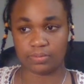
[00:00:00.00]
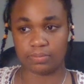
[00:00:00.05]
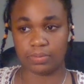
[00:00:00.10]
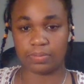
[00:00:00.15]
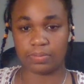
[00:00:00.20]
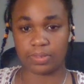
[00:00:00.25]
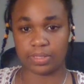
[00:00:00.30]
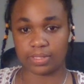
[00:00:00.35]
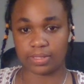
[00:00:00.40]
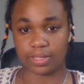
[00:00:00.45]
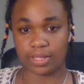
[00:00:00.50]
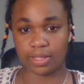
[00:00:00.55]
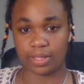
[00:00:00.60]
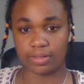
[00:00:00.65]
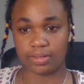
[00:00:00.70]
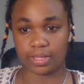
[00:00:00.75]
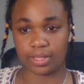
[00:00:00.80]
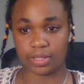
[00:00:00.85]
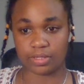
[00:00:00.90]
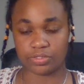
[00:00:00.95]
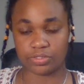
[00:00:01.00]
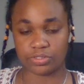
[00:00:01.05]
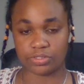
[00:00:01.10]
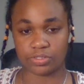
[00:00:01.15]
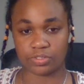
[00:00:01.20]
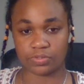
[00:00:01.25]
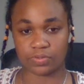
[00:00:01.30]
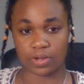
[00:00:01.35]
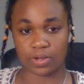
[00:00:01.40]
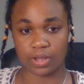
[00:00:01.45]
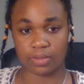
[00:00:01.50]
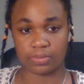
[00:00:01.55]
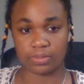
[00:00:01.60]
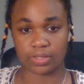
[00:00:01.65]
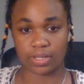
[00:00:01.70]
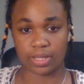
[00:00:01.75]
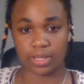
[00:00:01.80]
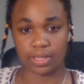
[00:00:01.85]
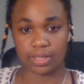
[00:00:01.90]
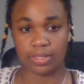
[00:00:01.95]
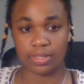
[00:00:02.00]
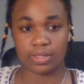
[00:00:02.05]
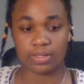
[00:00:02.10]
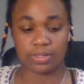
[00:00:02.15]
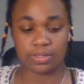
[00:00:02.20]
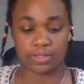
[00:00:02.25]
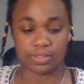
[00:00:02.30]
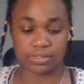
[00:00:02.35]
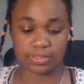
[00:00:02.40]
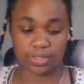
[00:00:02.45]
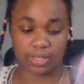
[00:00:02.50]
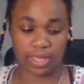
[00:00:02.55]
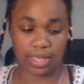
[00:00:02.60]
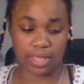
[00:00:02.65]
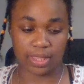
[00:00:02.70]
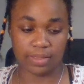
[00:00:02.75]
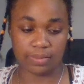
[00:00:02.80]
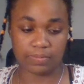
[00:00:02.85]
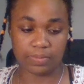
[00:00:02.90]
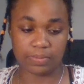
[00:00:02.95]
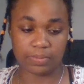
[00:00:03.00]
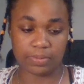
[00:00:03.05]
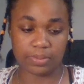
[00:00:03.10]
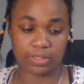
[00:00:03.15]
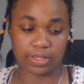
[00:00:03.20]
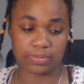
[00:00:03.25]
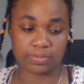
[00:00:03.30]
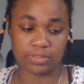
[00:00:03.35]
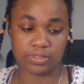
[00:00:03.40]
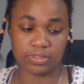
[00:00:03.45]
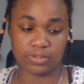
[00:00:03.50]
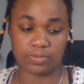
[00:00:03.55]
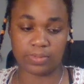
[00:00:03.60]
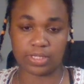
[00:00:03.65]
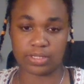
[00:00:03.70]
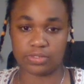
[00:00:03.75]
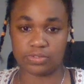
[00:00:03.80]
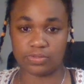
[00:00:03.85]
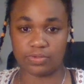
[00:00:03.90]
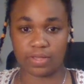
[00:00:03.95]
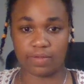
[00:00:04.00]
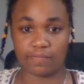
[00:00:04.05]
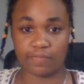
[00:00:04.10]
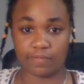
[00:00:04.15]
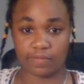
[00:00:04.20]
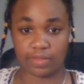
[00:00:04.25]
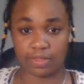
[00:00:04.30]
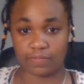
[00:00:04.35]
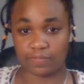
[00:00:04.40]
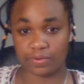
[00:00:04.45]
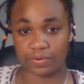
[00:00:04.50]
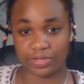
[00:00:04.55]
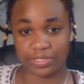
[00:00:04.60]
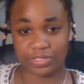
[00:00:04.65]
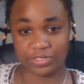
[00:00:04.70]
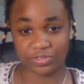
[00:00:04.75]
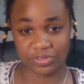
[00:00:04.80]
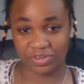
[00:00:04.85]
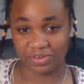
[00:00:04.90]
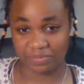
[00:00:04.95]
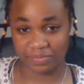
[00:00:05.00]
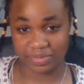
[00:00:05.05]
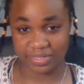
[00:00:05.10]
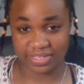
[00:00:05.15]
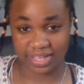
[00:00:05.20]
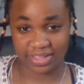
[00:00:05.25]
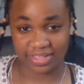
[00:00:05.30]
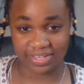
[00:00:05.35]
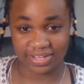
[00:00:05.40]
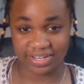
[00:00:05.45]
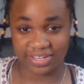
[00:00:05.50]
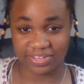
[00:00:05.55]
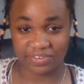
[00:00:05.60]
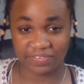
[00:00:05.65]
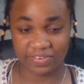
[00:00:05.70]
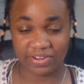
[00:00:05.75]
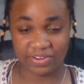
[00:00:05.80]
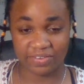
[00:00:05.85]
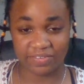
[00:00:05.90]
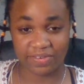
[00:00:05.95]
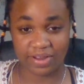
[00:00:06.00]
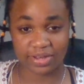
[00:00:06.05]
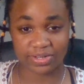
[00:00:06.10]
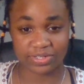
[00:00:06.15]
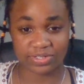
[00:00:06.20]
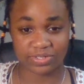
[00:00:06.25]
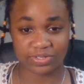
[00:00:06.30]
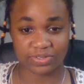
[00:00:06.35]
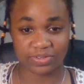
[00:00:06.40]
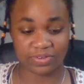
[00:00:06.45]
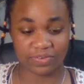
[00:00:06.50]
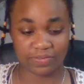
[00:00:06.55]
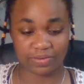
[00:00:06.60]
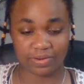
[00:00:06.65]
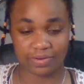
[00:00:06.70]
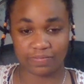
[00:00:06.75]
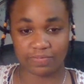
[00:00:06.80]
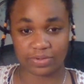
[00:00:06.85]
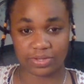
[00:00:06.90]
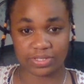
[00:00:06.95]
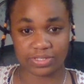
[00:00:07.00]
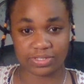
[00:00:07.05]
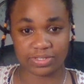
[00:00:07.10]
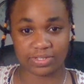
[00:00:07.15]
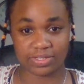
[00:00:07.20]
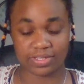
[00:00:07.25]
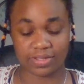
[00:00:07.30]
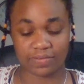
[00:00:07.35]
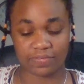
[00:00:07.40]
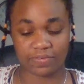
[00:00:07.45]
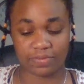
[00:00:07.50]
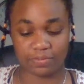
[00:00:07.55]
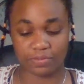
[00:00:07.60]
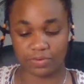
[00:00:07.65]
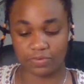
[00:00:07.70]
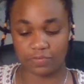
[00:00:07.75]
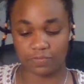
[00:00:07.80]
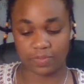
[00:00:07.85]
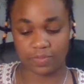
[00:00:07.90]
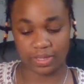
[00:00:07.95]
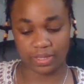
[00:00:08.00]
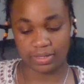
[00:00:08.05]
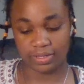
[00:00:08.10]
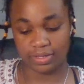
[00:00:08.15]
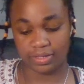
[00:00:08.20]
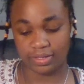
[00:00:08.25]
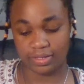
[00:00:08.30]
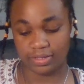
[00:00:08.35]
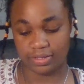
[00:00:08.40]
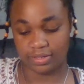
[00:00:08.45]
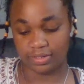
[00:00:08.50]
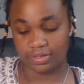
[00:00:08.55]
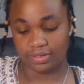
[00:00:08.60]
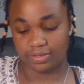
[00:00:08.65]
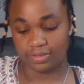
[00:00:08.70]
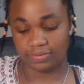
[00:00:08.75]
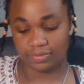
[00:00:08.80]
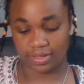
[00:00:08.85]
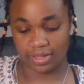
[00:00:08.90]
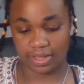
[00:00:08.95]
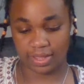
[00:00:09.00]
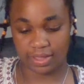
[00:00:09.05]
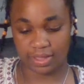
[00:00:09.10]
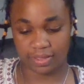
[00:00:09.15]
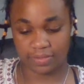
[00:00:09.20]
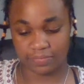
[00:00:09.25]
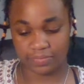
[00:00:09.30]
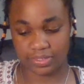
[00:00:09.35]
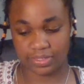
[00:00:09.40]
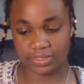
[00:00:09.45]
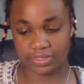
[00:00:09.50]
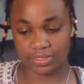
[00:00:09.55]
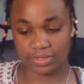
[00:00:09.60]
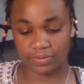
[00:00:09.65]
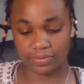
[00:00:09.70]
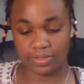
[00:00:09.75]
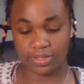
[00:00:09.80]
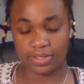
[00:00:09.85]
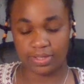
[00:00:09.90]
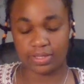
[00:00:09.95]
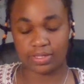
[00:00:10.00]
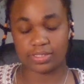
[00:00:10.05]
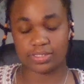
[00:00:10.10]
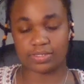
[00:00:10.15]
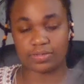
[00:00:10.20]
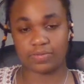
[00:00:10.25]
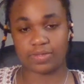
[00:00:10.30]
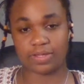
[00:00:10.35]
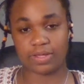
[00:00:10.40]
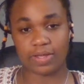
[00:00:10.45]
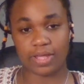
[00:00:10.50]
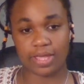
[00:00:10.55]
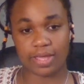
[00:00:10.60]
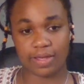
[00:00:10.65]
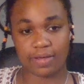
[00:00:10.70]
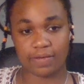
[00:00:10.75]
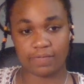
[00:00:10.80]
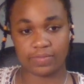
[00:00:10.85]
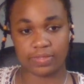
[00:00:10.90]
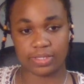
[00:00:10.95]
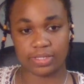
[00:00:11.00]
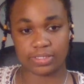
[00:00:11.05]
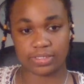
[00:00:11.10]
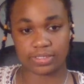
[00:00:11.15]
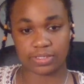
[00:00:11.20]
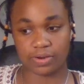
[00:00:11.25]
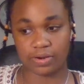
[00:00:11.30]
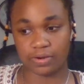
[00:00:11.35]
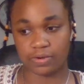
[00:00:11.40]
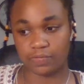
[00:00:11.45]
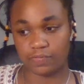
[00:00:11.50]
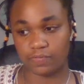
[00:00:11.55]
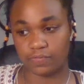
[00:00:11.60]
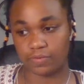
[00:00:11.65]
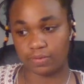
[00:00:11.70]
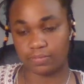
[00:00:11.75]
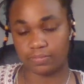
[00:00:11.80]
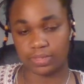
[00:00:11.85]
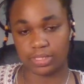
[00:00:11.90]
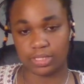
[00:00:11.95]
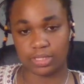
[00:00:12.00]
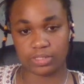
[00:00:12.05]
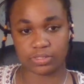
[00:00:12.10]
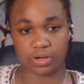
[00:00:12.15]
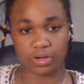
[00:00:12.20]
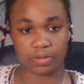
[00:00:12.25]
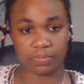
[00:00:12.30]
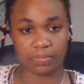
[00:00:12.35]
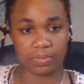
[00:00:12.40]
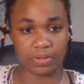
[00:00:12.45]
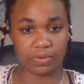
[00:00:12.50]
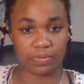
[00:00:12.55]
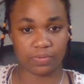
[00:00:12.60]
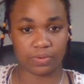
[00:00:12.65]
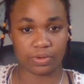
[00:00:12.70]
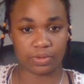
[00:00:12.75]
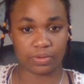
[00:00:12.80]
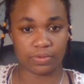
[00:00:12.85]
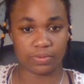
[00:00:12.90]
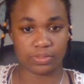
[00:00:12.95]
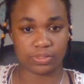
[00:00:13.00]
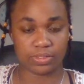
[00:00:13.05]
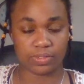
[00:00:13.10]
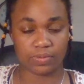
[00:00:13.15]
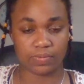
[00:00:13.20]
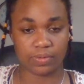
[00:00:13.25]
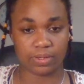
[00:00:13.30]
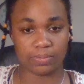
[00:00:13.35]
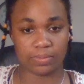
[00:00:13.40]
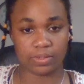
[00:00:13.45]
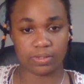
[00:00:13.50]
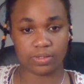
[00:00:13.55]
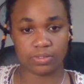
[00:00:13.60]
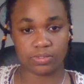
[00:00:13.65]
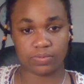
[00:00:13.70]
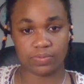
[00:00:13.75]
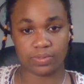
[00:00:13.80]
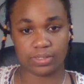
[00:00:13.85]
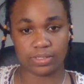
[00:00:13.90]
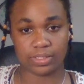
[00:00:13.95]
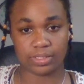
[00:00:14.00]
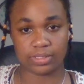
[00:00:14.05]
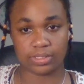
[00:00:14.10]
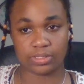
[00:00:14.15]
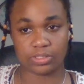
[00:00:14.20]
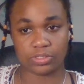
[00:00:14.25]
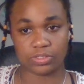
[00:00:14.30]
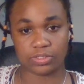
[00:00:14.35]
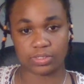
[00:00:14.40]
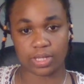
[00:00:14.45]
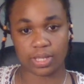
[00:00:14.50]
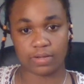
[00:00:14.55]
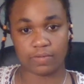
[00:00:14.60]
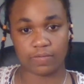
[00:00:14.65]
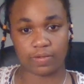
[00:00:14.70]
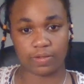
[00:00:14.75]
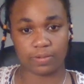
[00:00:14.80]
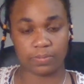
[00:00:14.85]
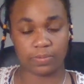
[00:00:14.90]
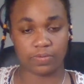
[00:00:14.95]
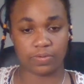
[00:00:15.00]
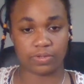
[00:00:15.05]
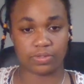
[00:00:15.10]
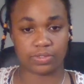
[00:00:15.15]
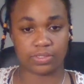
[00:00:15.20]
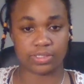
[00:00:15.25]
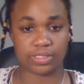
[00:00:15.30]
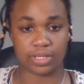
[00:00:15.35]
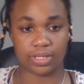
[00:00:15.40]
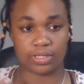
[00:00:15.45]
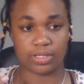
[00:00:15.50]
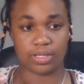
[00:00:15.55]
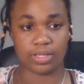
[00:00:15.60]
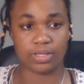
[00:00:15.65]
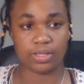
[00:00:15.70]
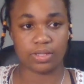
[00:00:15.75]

like that, like I just described. Okay, so yeah, people look up to you because you have like a very strong mentality. You're very rational, you're very focused on self-improvement. Okay, so now I have this card from the Dark Mirror Oracle. So what I'm going to do with this is just kind of help you understand.